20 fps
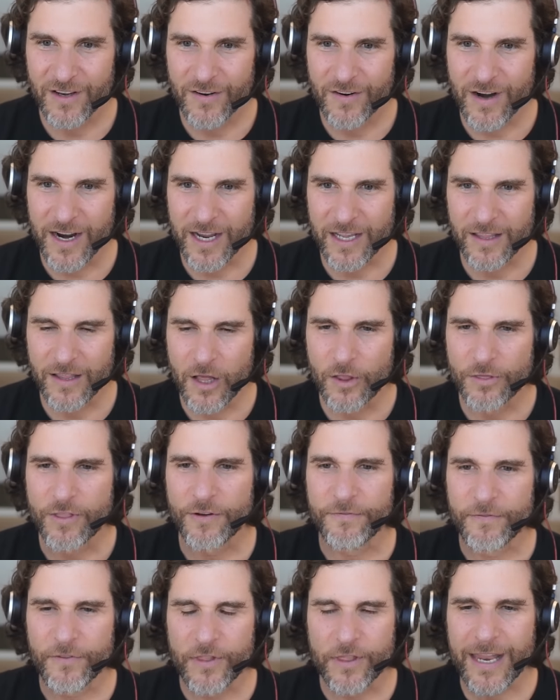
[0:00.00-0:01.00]
right the,
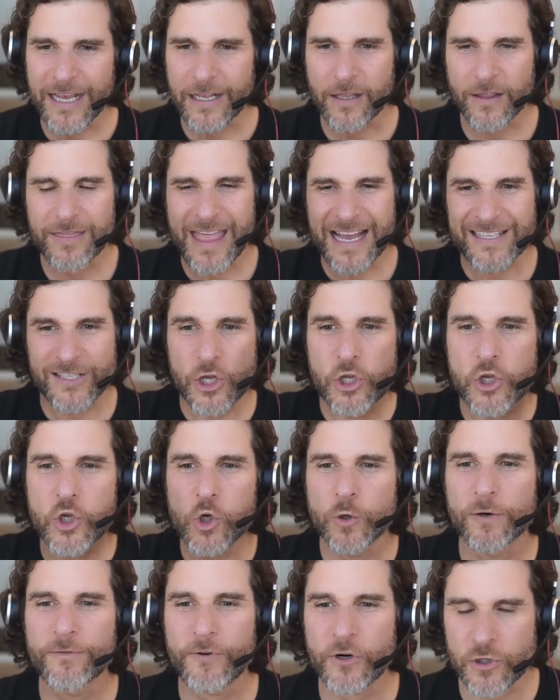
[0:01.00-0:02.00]
like that's a
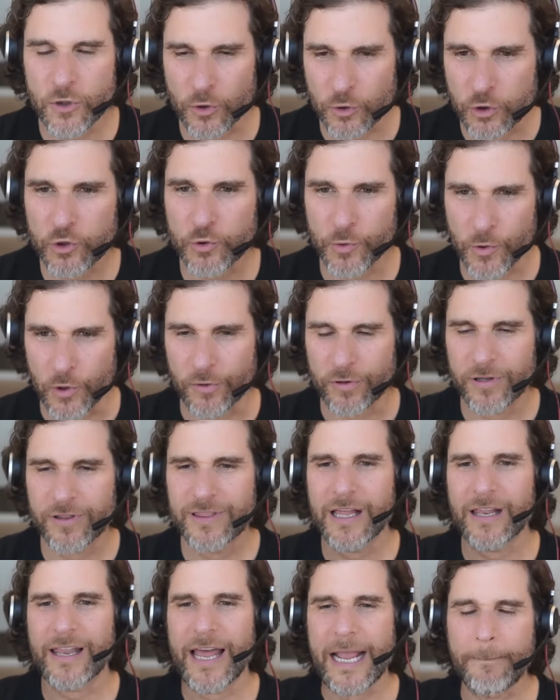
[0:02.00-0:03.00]
universal truth
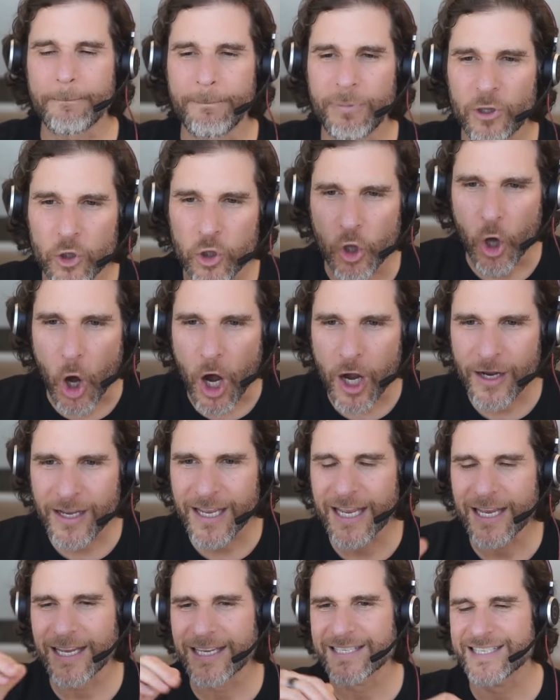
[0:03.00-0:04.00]
that like
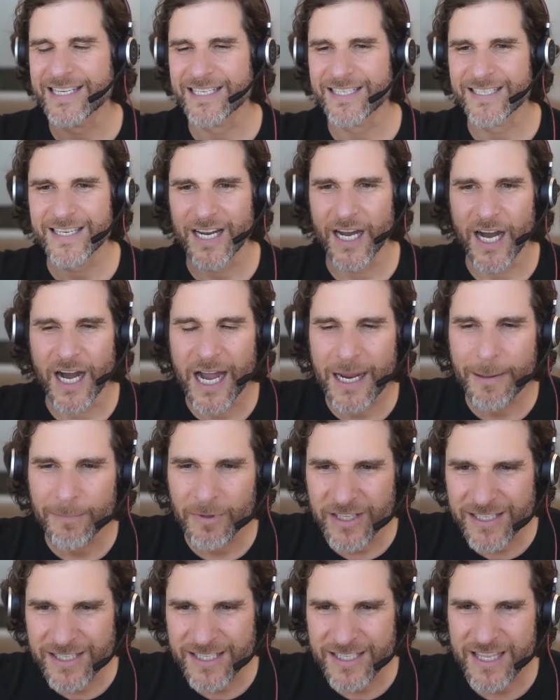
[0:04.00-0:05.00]
belonging is this
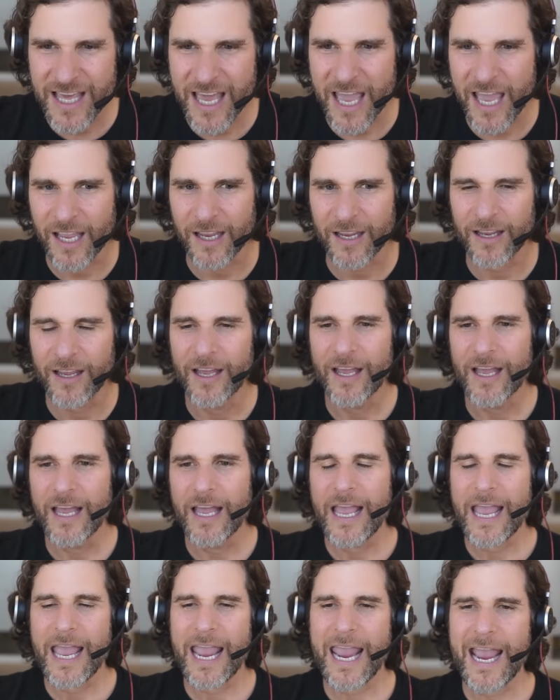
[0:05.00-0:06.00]
timeless thing
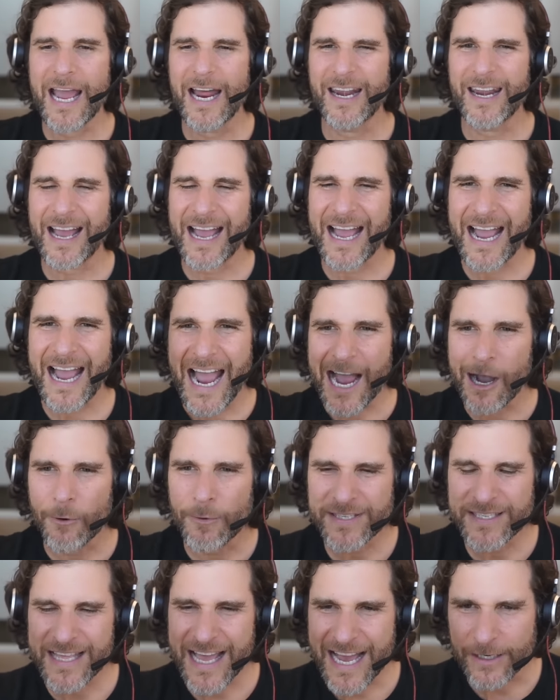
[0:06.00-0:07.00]
and how
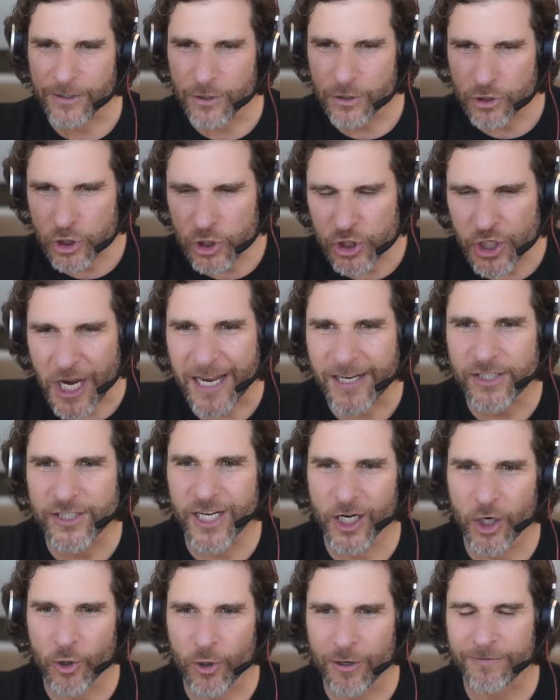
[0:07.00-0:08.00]
is that
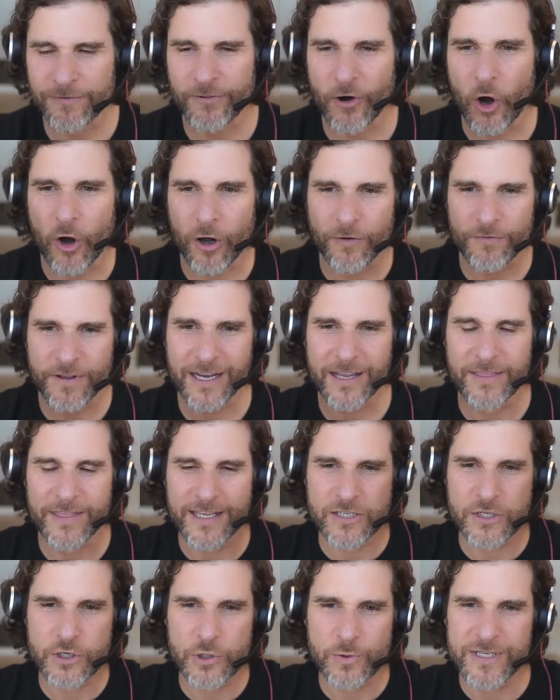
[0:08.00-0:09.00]
changing or evolving in
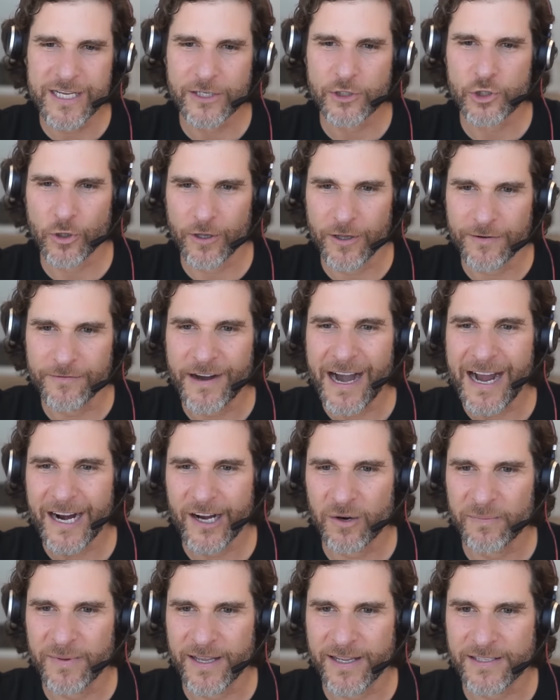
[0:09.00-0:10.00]
this new digital
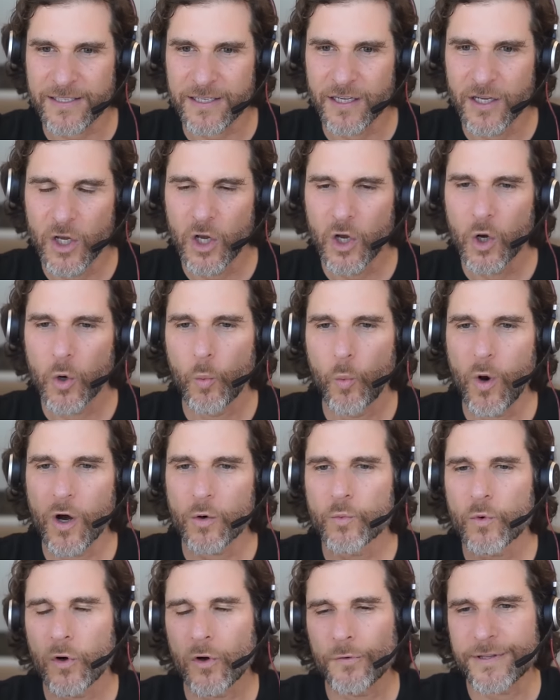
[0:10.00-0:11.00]
environment
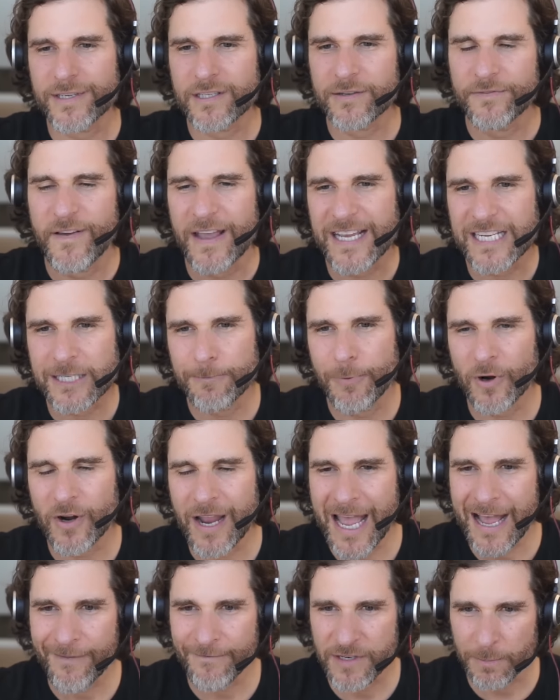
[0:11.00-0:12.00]
what role does Facebook
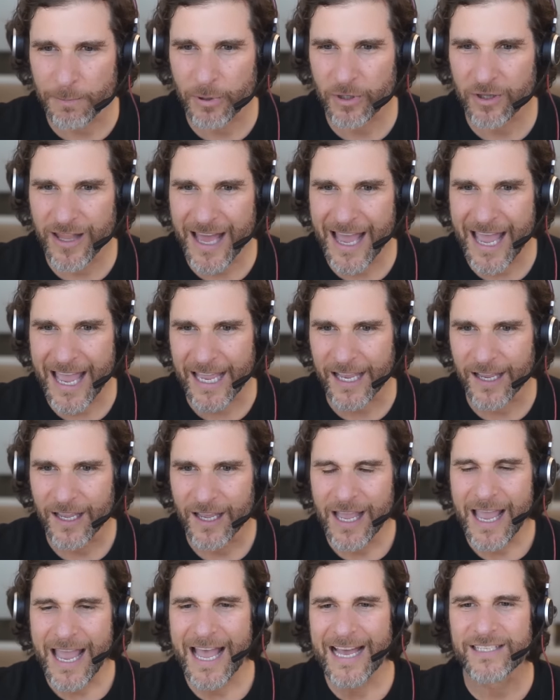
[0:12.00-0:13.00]
have to play
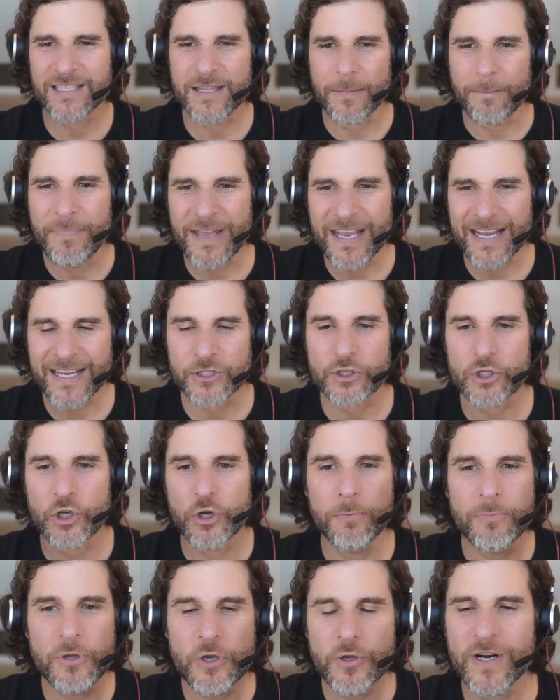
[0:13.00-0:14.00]
as the biggest
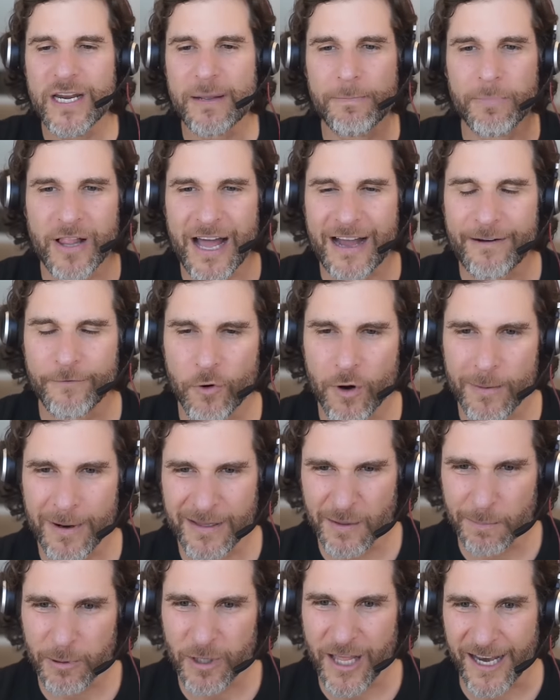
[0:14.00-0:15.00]
community platform on
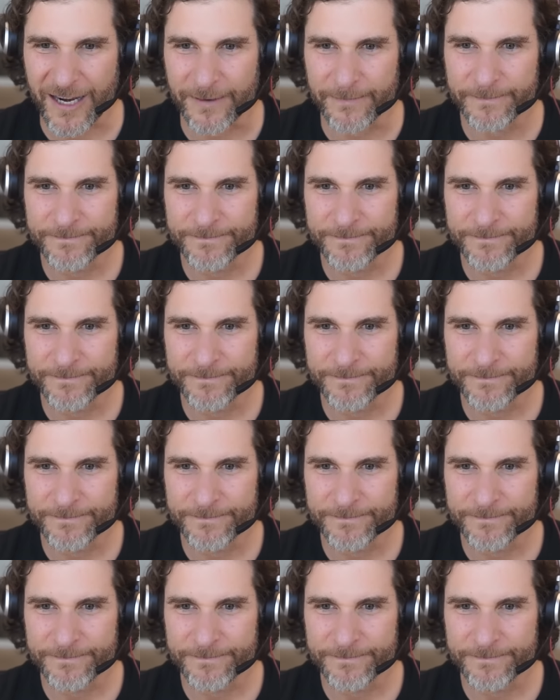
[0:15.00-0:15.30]
the planet?